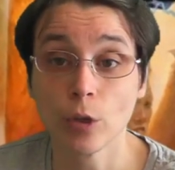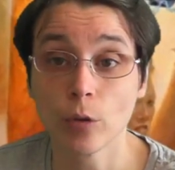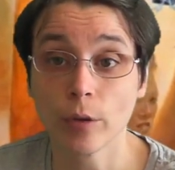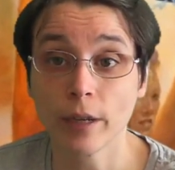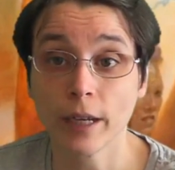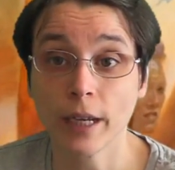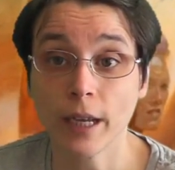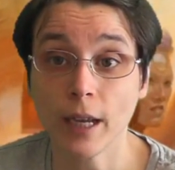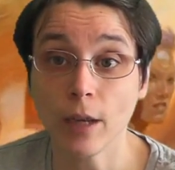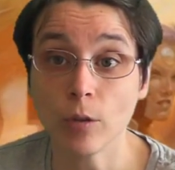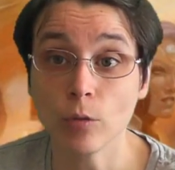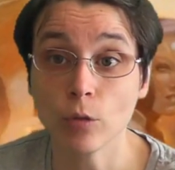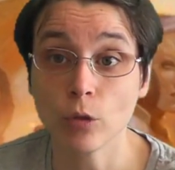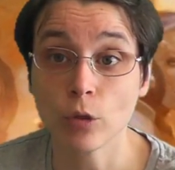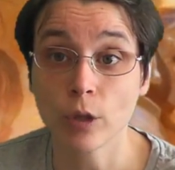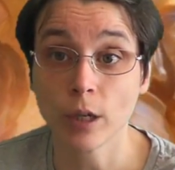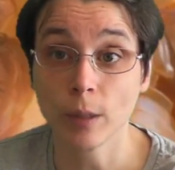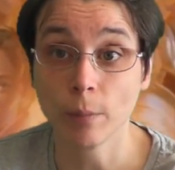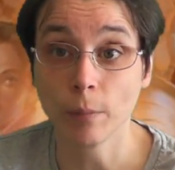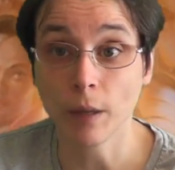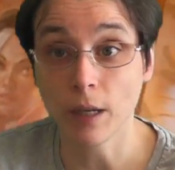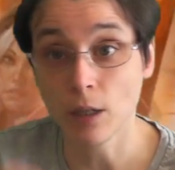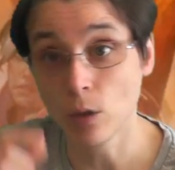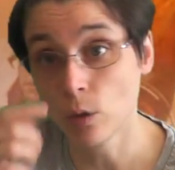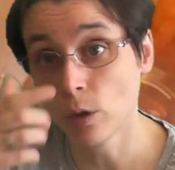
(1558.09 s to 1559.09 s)
you're
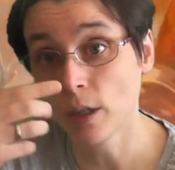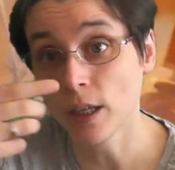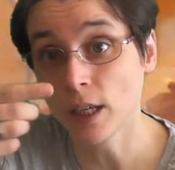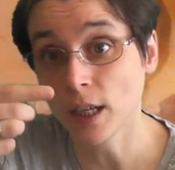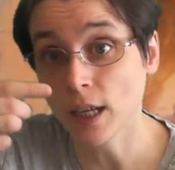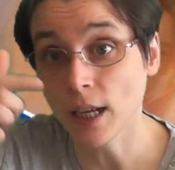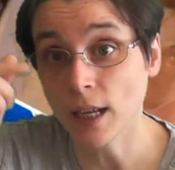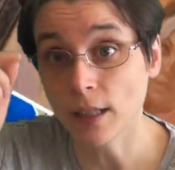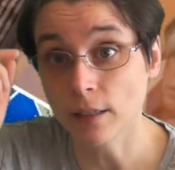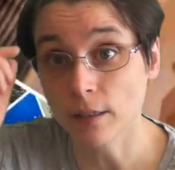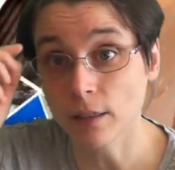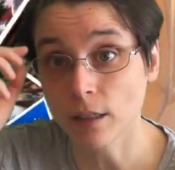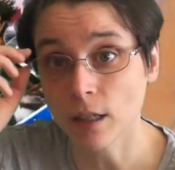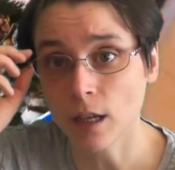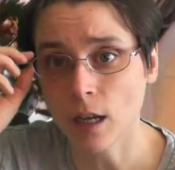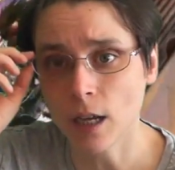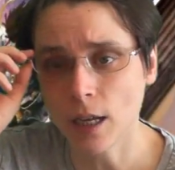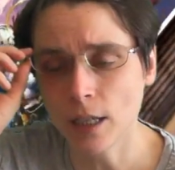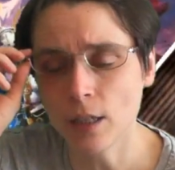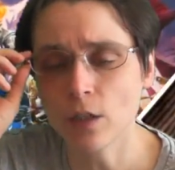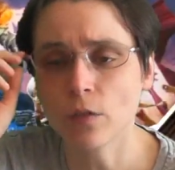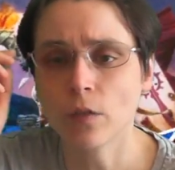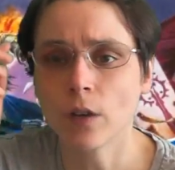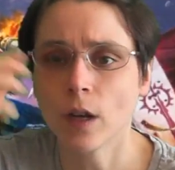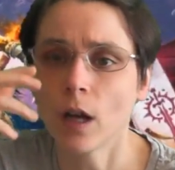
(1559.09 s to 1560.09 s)
encountering by looking at the
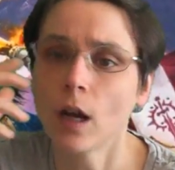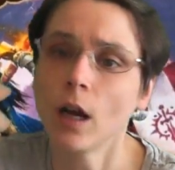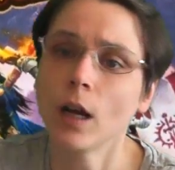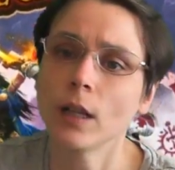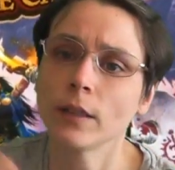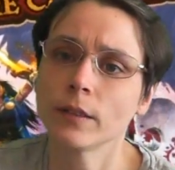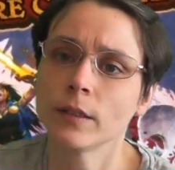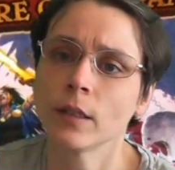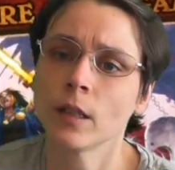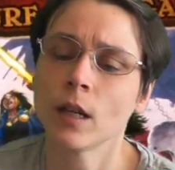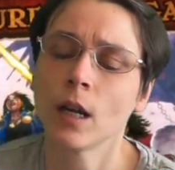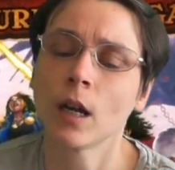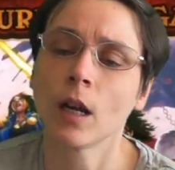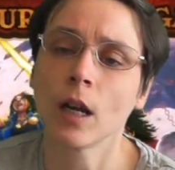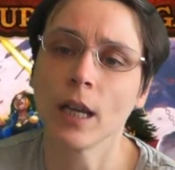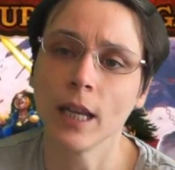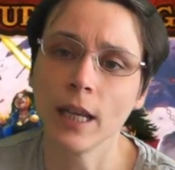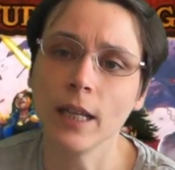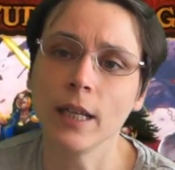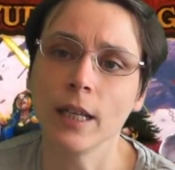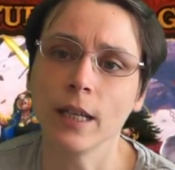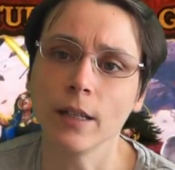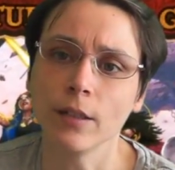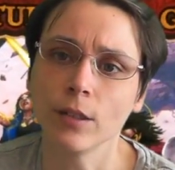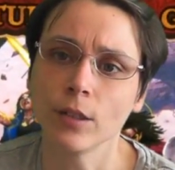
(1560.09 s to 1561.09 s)
kind of cards that are
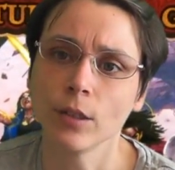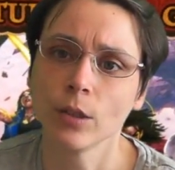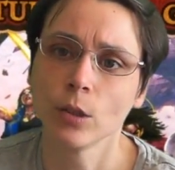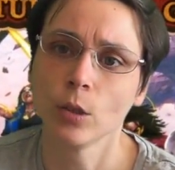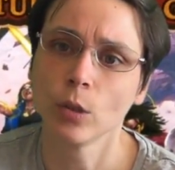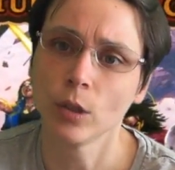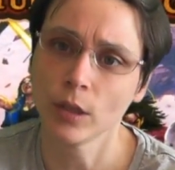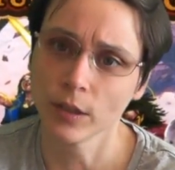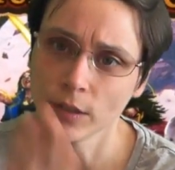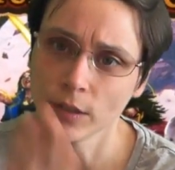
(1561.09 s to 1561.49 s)
in it. You